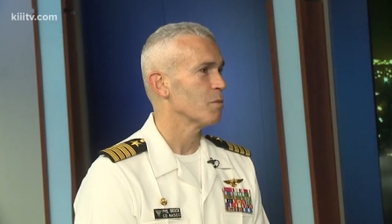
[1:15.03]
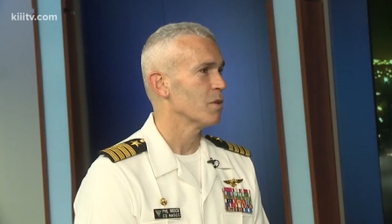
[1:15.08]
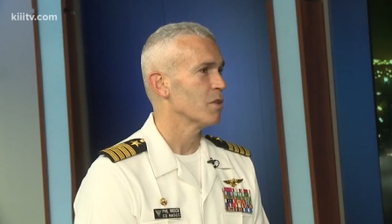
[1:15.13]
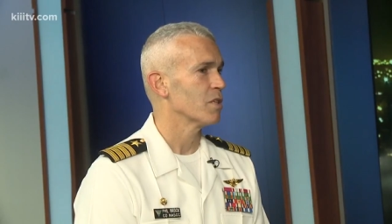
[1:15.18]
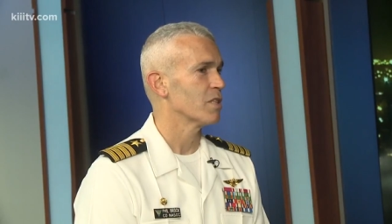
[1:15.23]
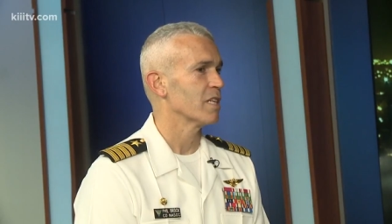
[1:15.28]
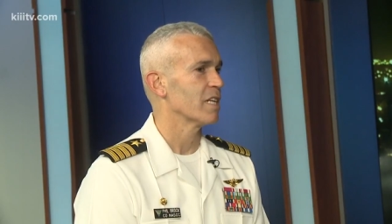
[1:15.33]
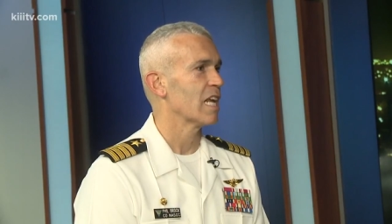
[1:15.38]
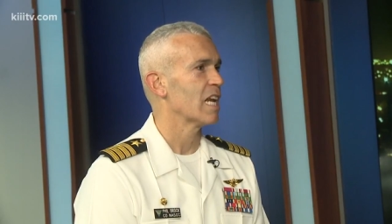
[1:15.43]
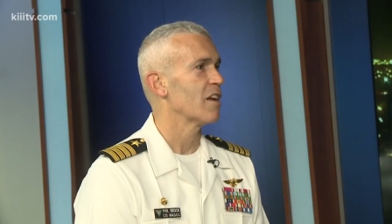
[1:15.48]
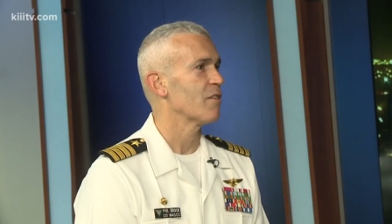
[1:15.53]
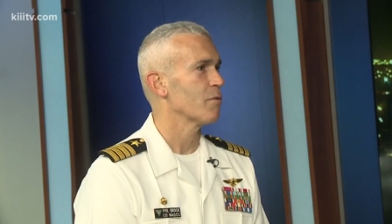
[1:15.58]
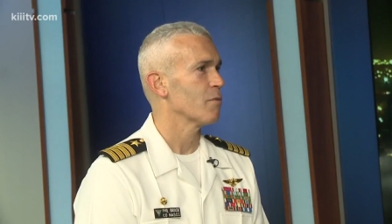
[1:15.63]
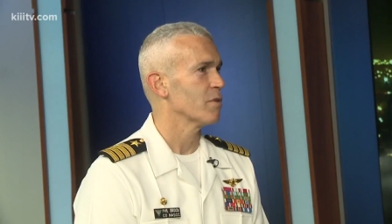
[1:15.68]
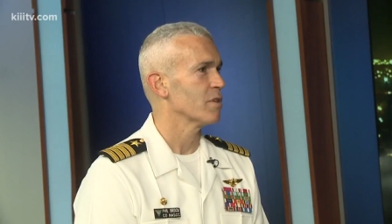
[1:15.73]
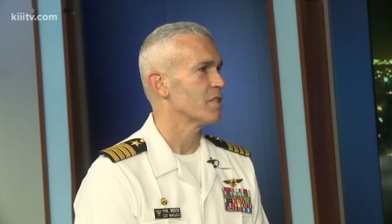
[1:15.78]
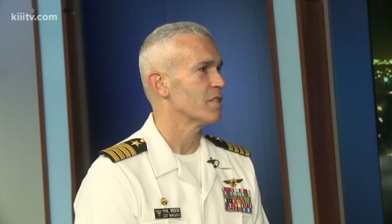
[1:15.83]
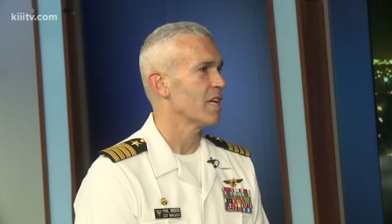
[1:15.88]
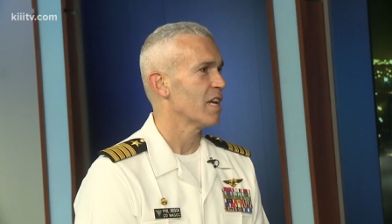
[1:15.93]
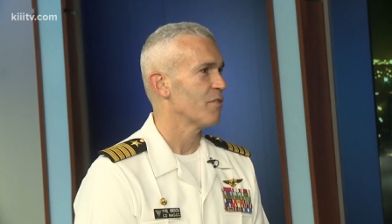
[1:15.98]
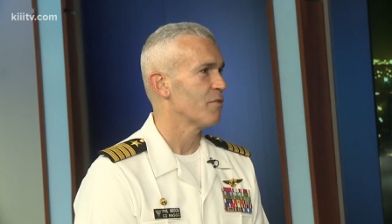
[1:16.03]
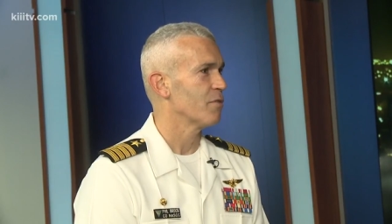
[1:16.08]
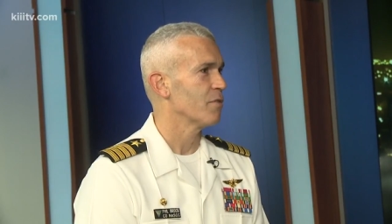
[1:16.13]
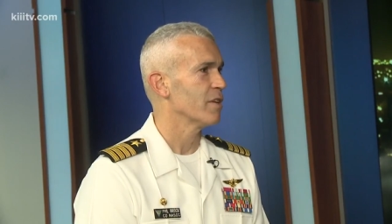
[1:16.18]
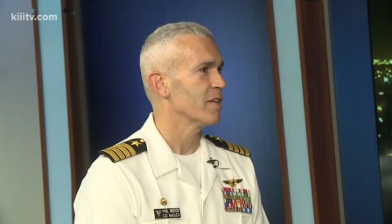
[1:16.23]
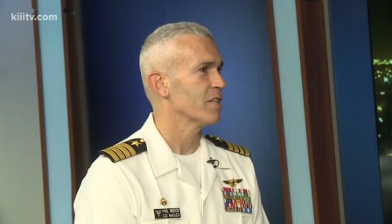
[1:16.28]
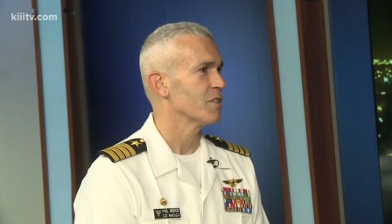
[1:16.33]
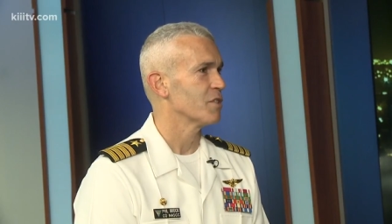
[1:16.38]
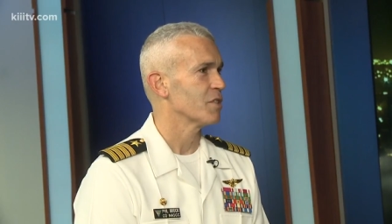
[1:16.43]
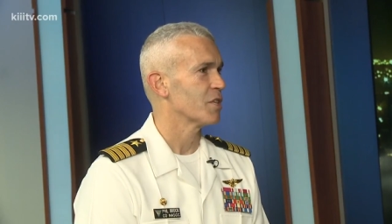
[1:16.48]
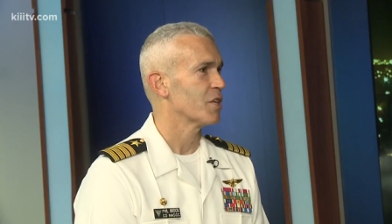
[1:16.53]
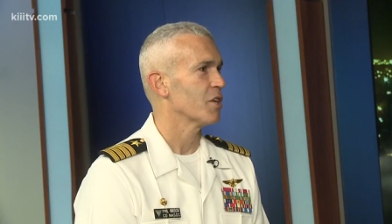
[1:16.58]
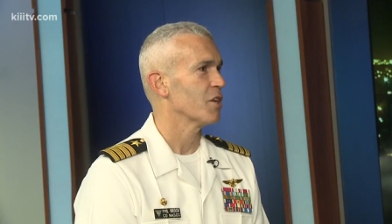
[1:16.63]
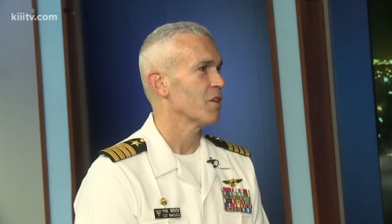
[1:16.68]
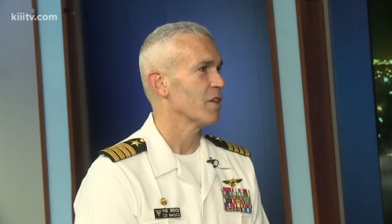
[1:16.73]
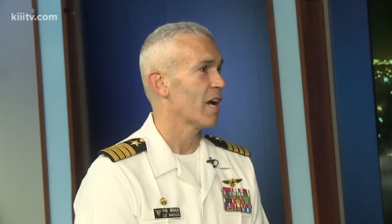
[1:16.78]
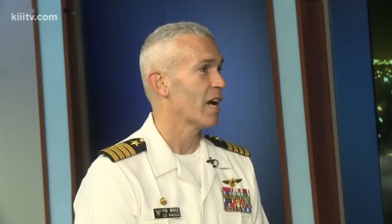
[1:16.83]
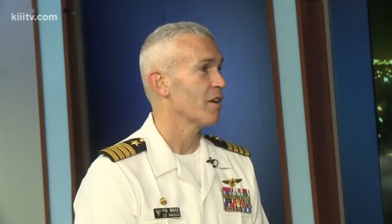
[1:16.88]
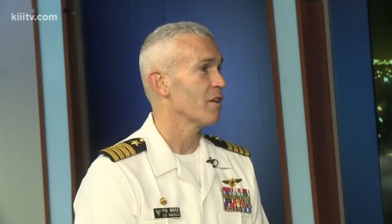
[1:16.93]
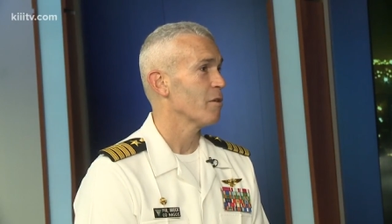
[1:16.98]
We'd like to get everyone safely and
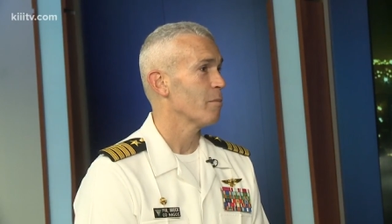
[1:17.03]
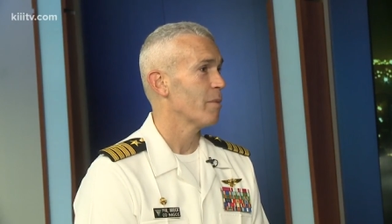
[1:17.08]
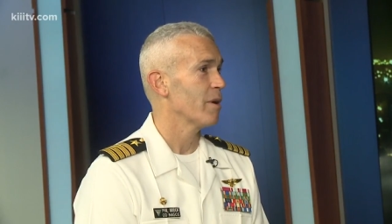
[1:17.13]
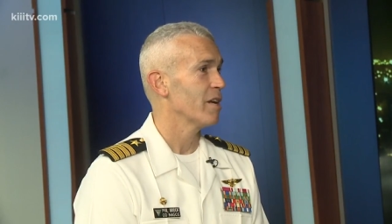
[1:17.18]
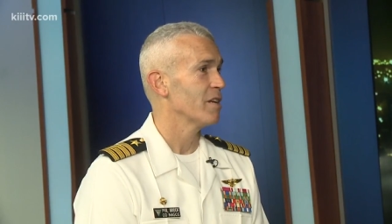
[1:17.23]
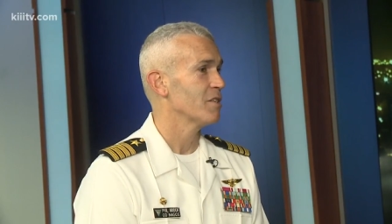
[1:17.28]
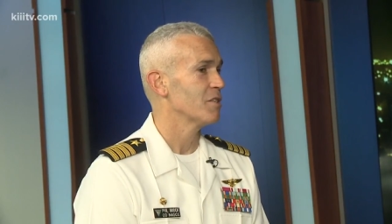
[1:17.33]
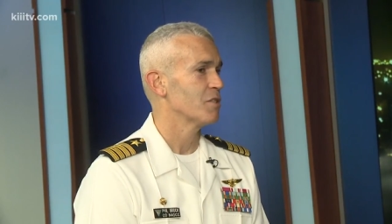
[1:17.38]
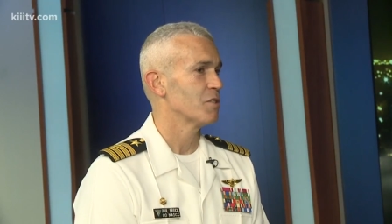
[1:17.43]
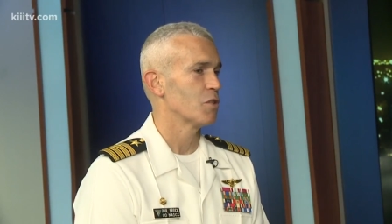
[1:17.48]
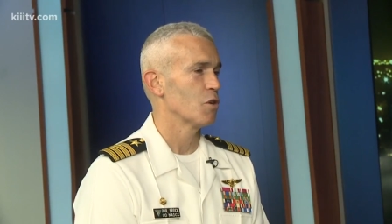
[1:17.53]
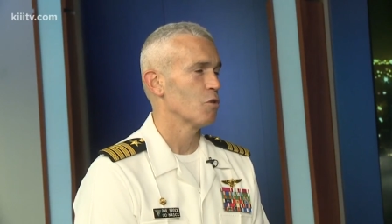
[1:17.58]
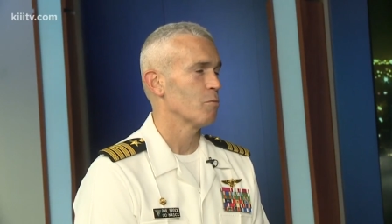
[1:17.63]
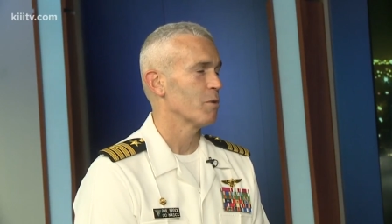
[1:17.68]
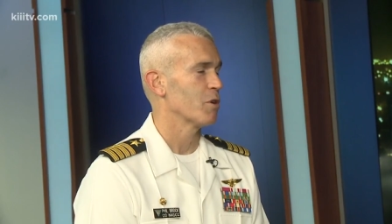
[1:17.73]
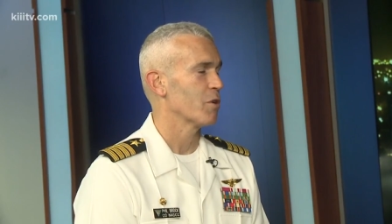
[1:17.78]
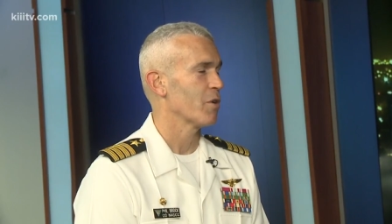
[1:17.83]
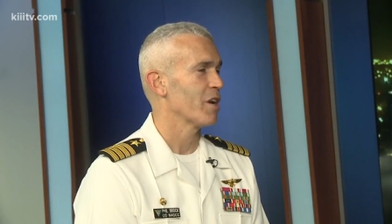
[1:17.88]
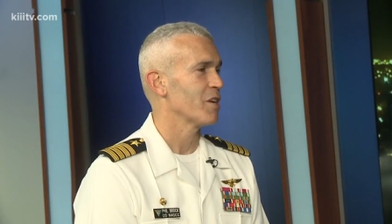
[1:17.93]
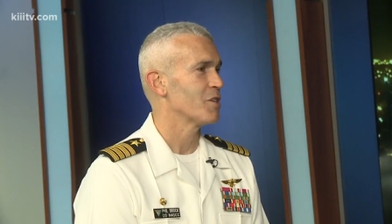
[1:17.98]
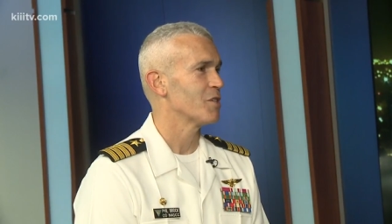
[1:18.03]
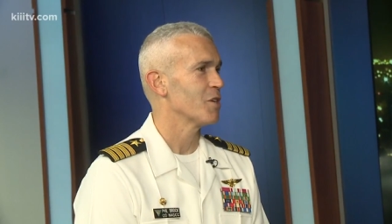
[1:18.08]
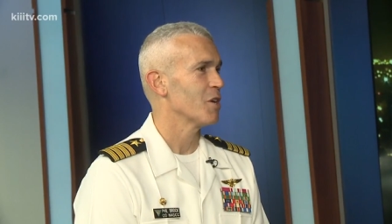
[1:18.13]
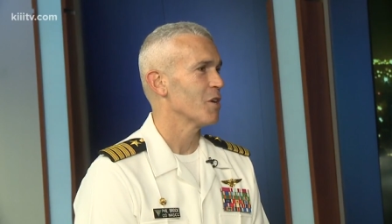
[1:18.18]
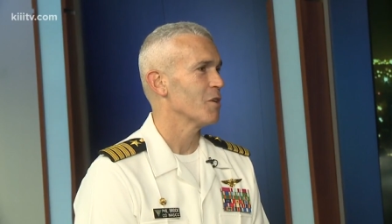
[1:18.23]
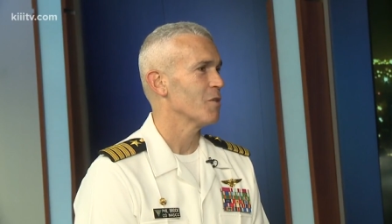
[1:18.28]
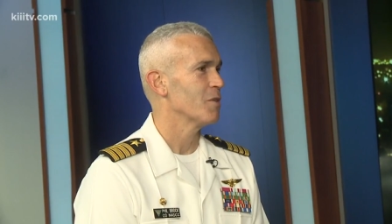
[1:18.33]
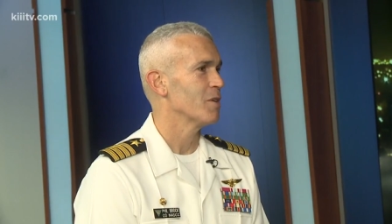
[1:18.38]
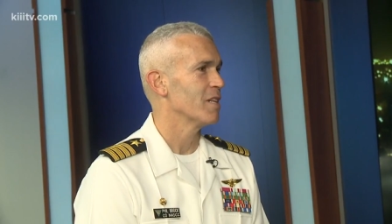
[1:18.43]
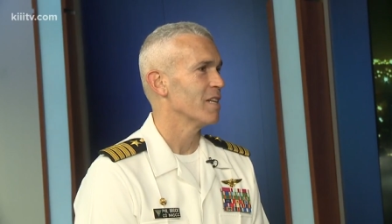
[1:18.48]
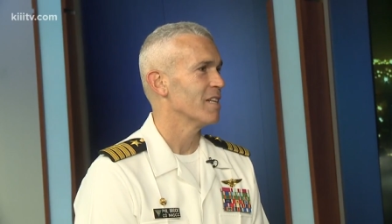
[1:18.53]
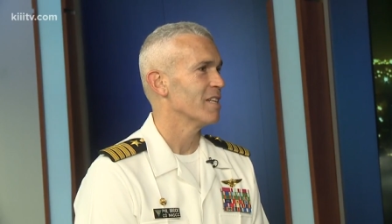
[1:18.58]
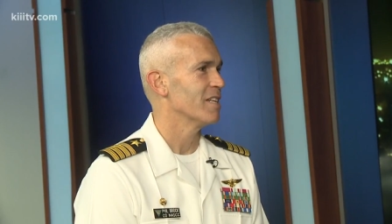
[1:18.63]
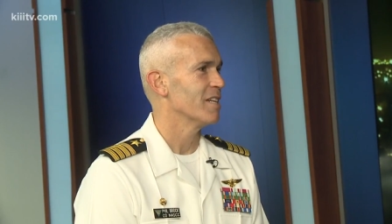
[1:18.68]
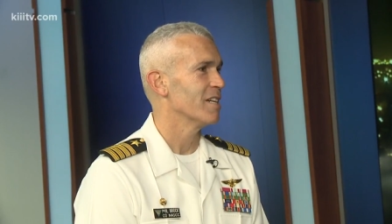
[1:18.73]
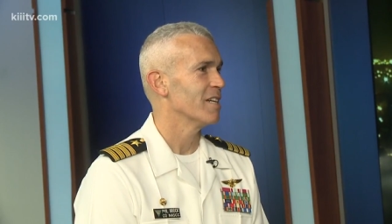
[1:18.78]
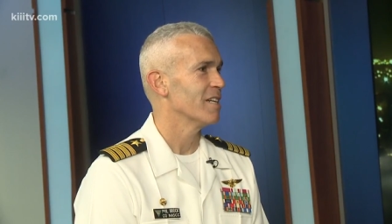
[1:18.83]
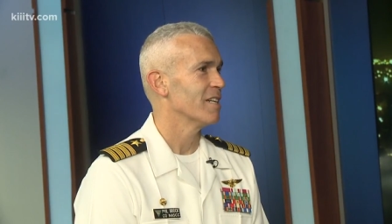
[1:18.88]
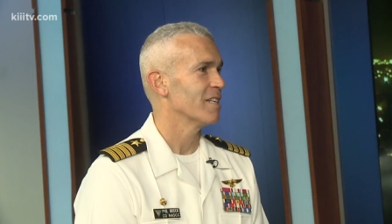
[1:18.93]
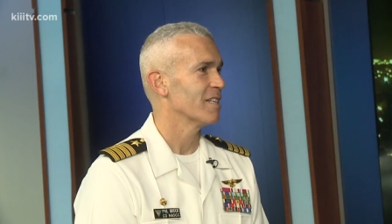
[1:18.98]
securely onto the base, show them a great show, and then
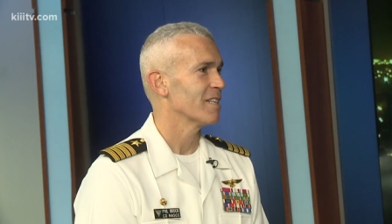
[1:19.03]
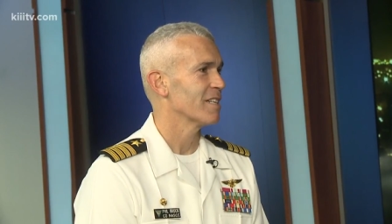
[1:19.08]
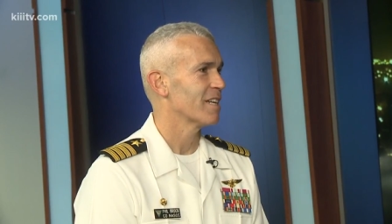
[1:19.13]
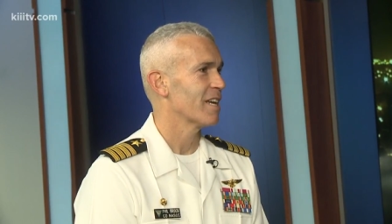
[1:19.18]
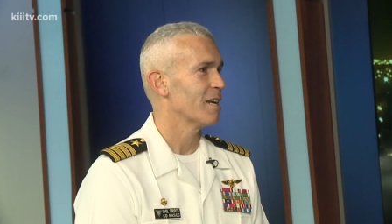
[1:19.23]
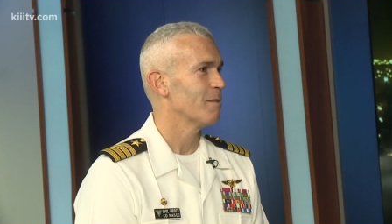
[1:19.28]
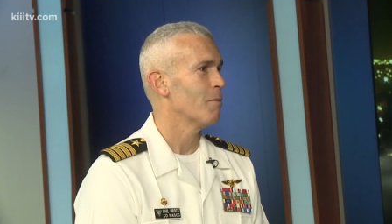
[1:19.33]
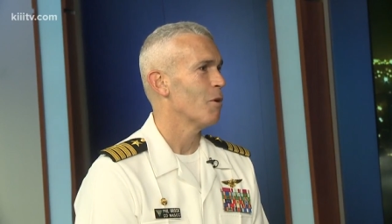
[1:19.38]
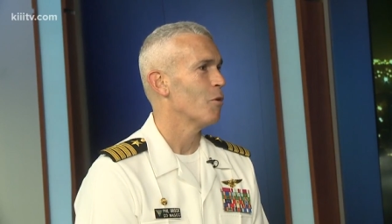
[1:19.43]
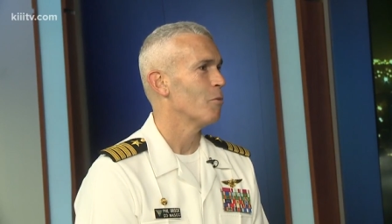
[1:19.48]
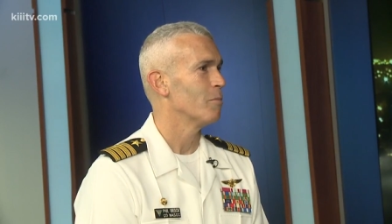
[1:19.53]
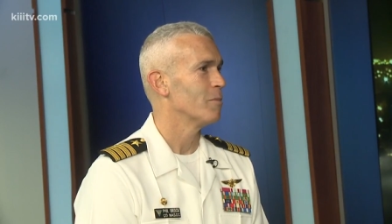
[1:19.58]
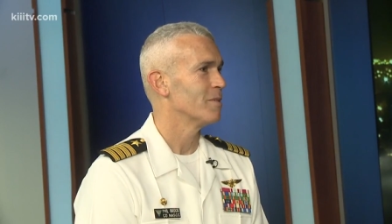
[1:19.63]
uh, get them home.